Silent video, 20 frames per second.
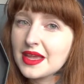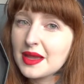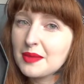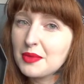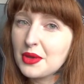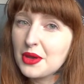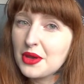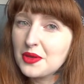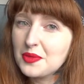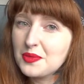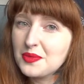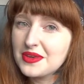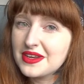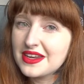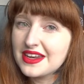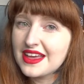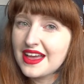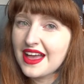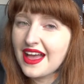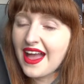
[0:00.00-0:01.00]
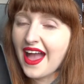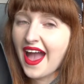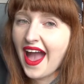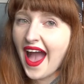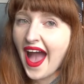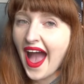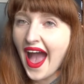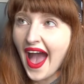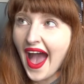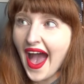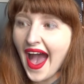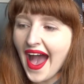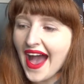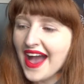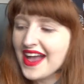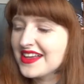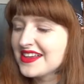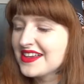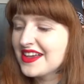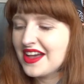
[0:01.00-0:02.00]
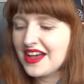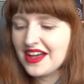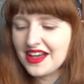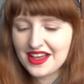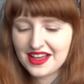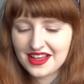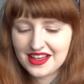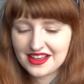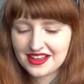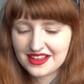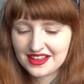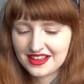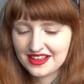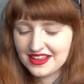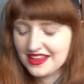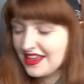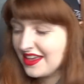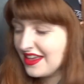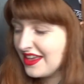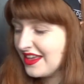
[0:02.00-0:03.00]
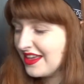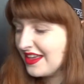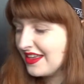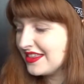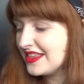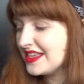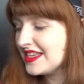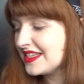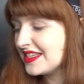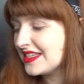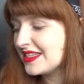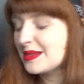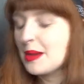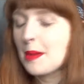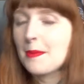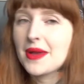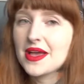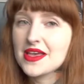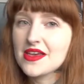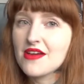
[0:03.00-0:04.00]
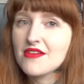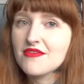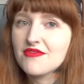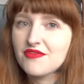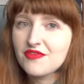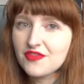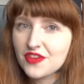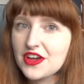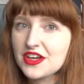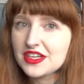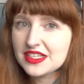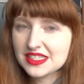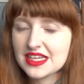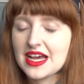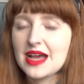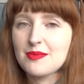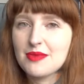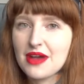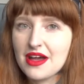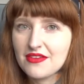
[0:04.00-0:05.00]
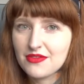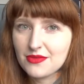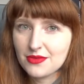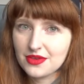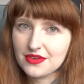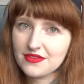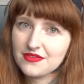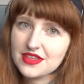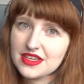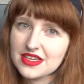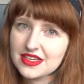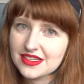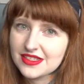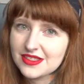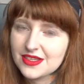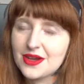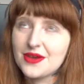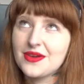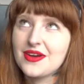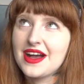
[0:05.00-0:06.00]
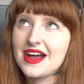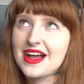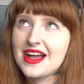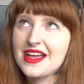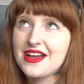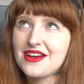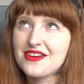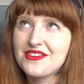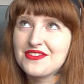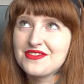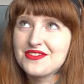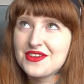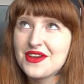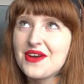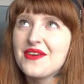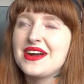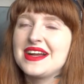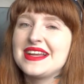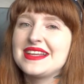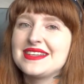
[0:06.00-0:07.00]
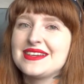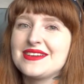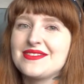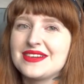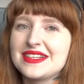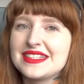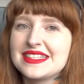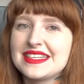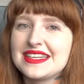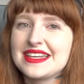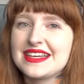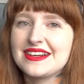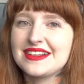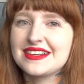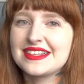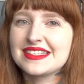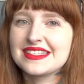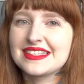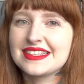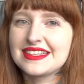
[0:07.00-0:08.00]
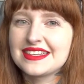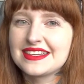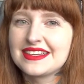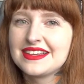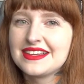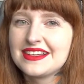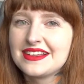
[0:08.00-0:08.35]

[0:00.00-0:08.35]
I'm opening it. This is my first time having one of these, so I have no idea what's in it, honestly.